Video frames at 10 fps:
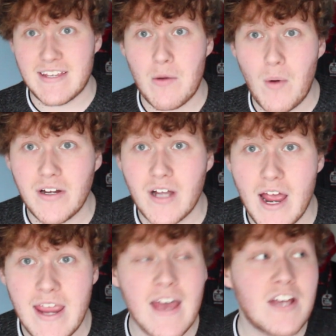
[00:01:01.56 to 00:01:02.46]
Like, that one
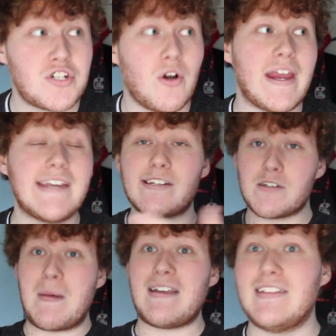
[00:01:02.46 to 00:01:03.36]
guy, sure, he
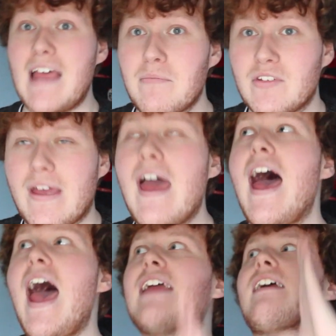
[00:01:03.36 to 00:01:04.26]
disrespected them, was like,
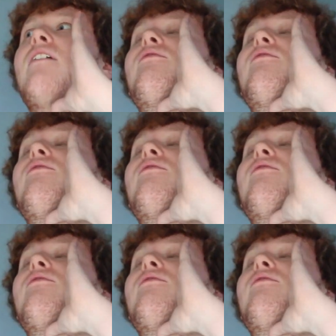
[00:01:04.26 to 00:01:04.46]
hey,